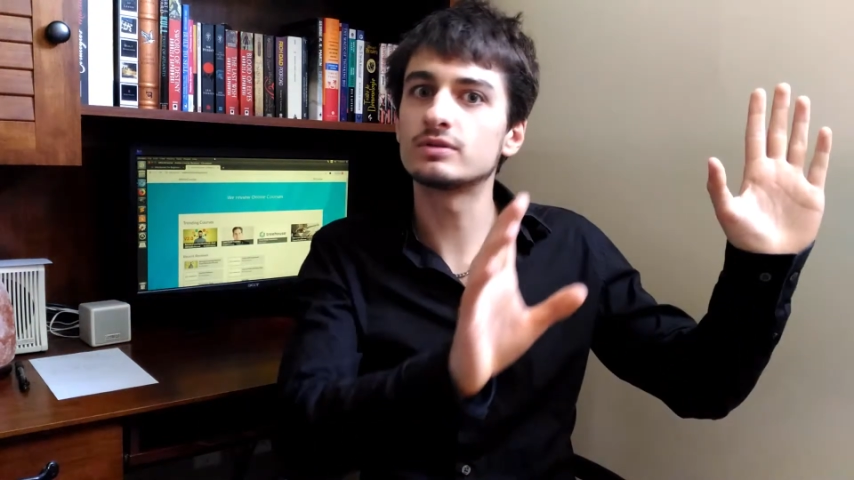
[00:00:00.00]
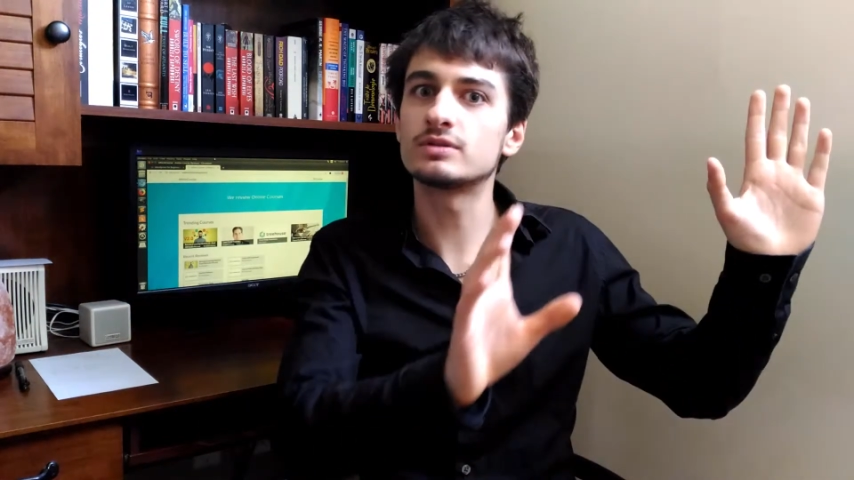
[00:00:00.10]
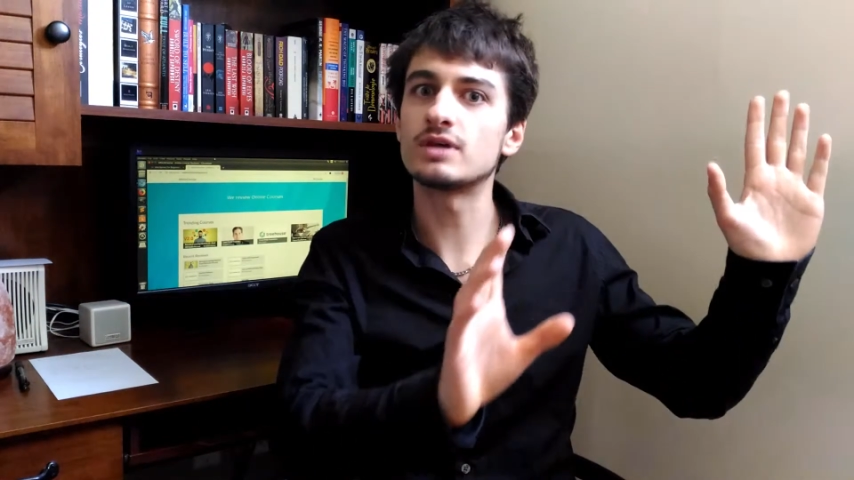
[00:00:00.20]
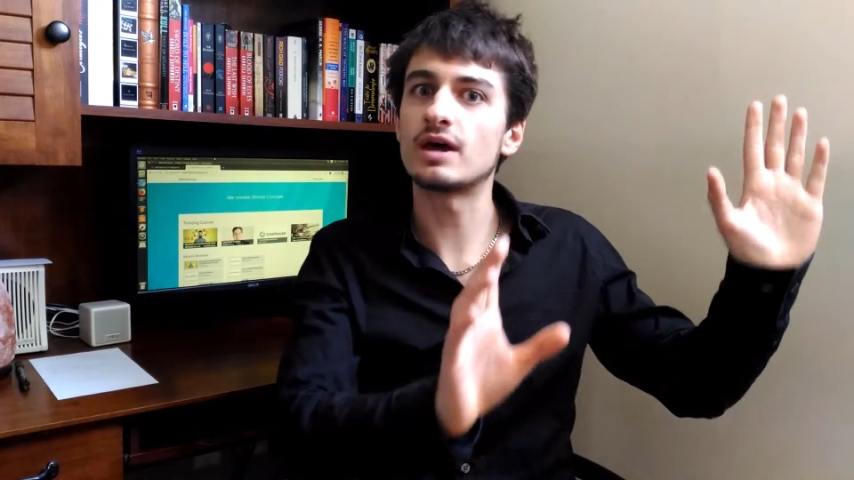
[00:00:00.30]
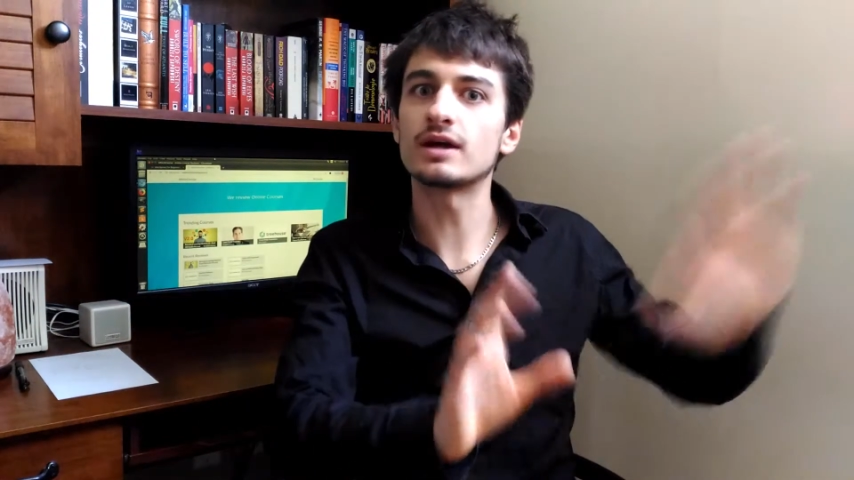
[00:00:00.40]

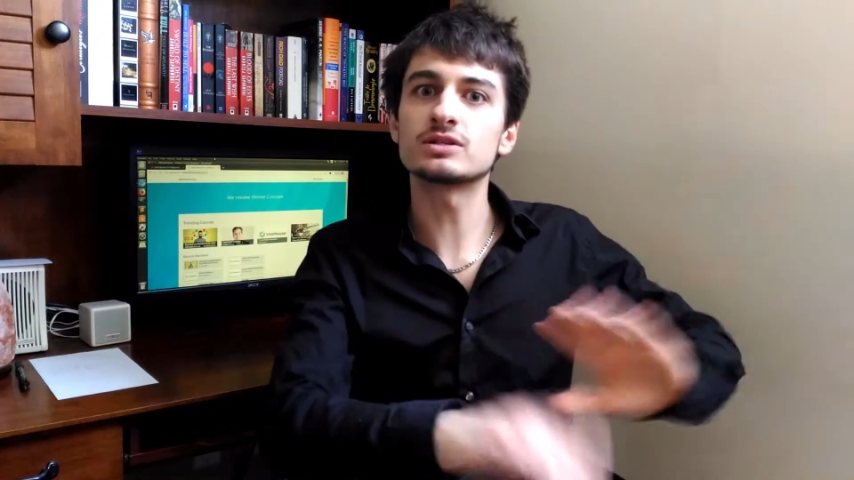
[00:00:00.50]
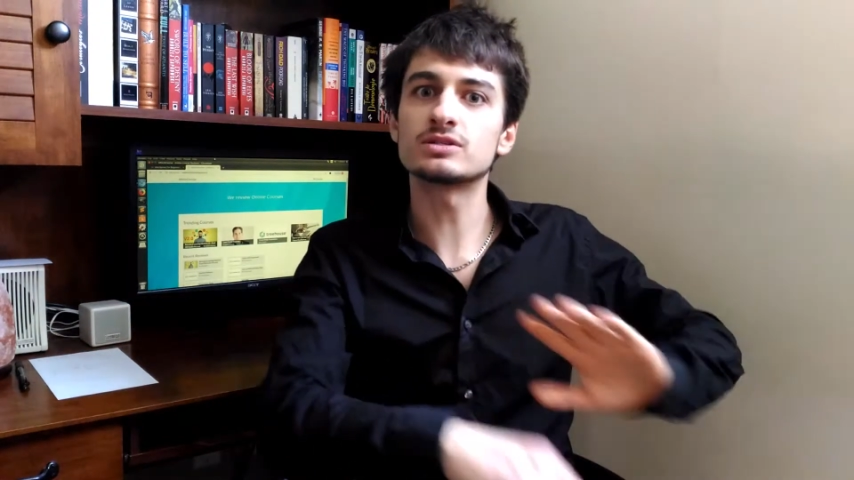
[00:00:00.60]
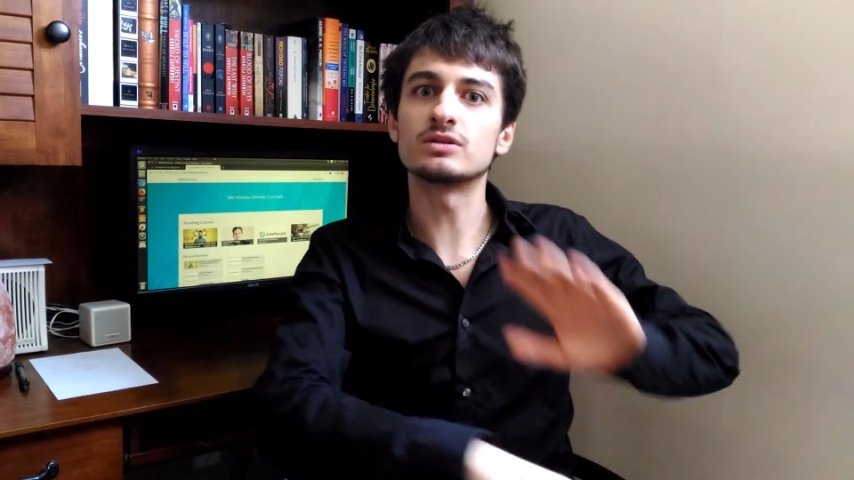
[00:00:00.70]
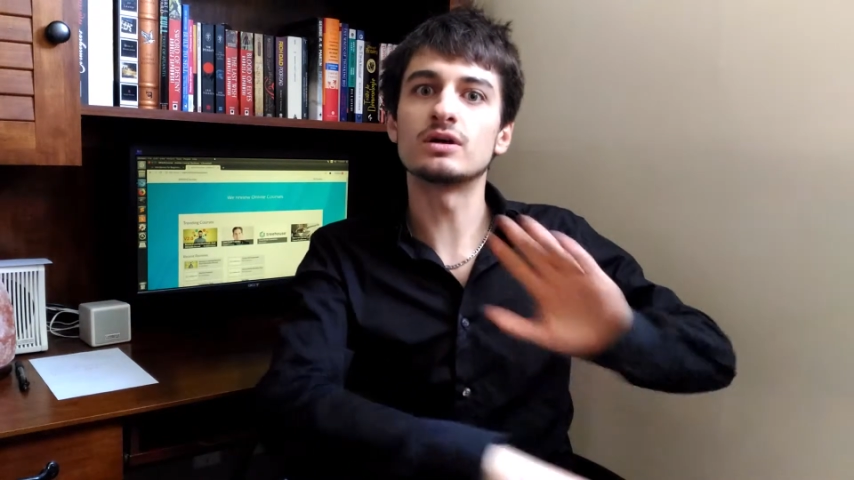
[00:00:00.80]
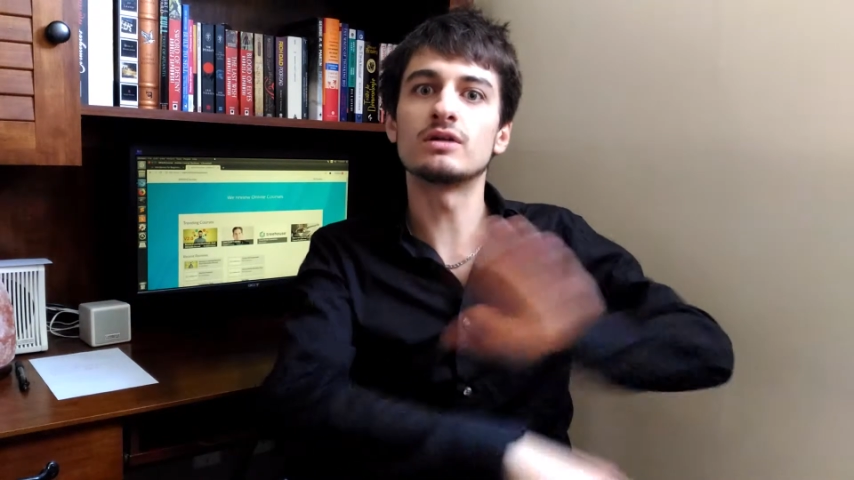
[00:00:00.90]

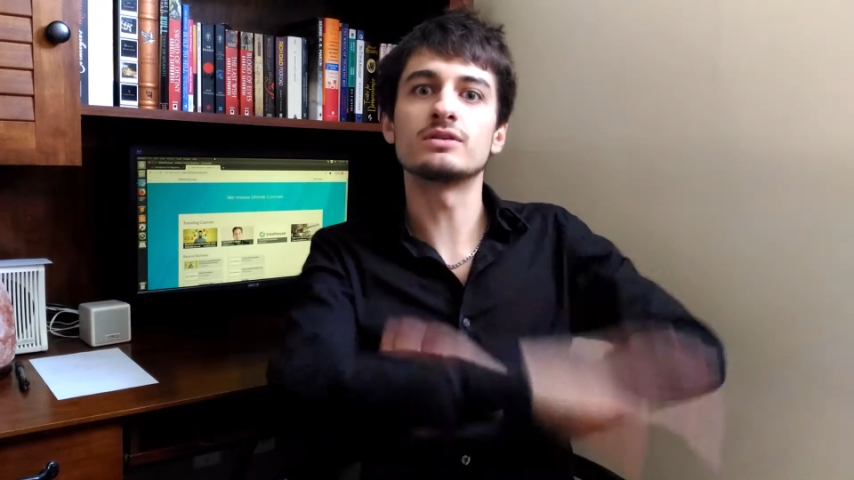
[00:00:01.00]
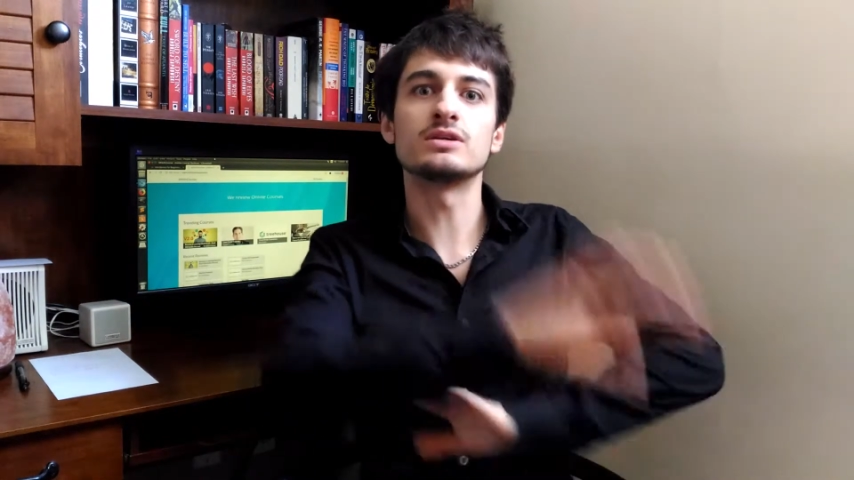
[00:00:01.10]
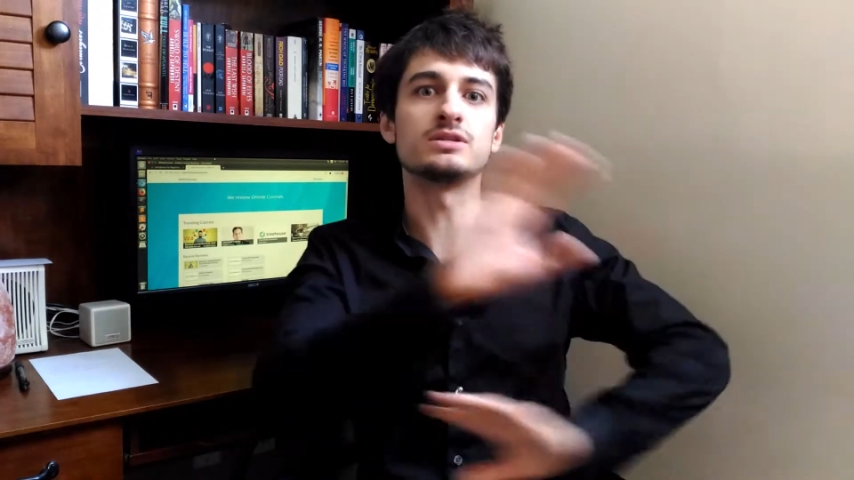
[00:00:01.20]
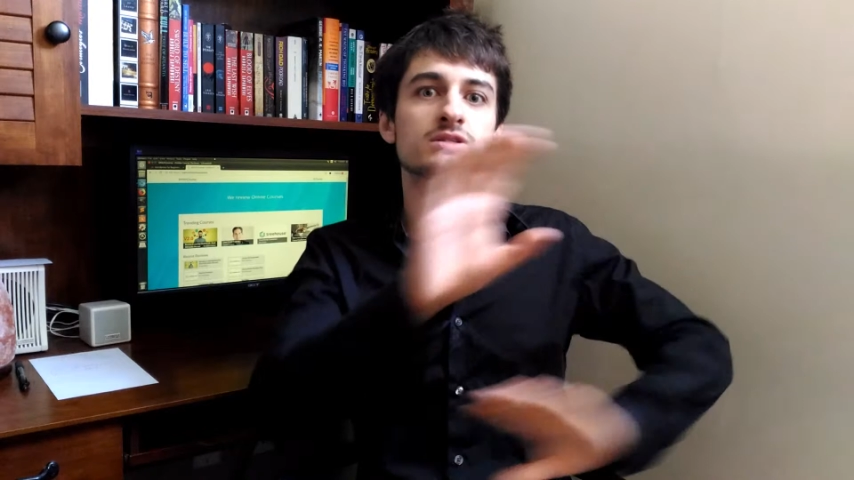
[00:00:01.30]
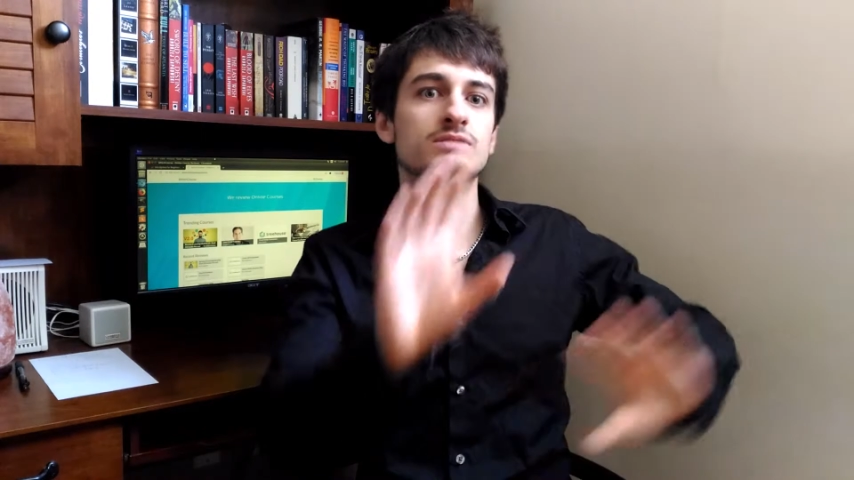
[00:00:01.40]
text on all
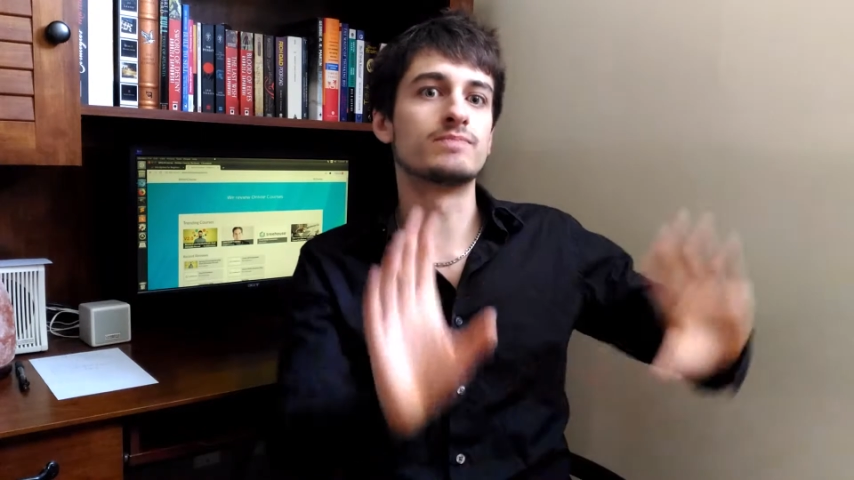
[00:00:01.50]
these